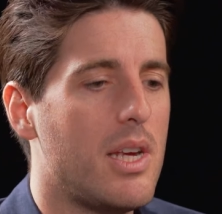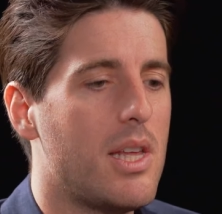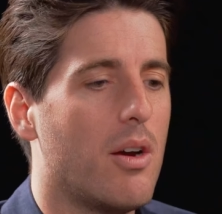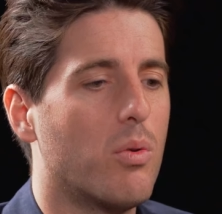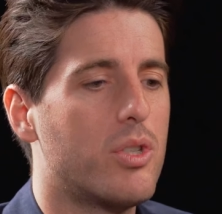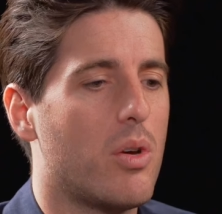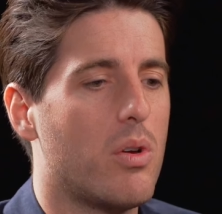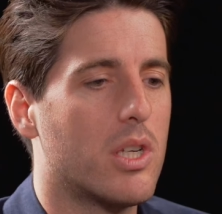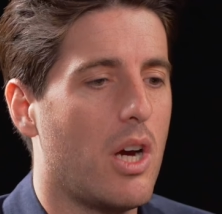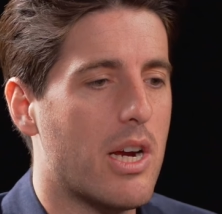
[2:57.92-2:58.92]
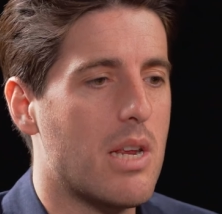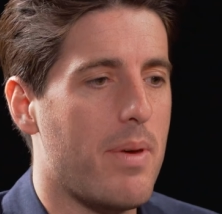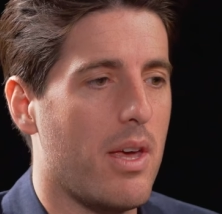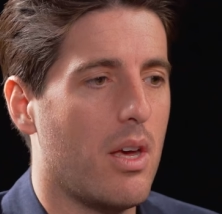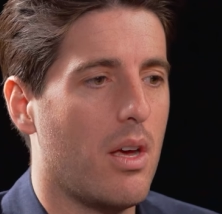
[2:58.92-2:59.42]
is there also a tiny
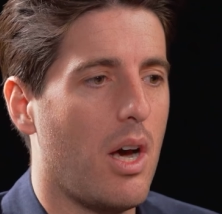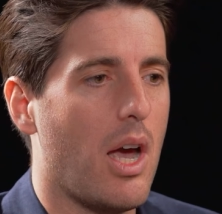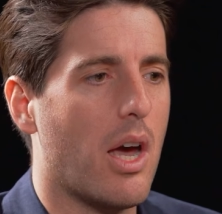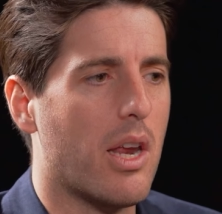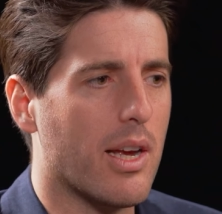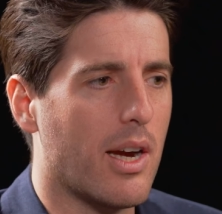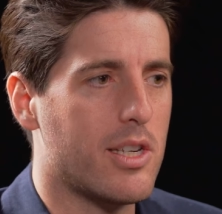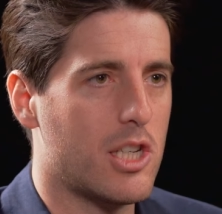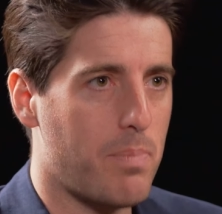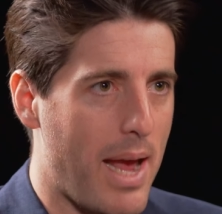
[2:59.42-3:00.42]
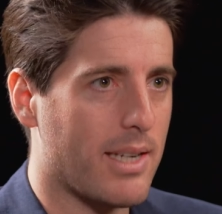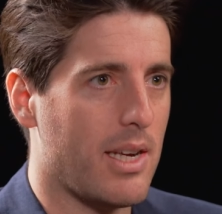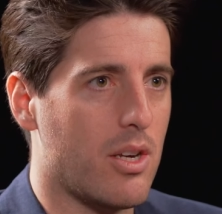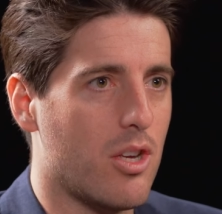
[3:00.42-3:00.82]
bit, I, I, I suspect in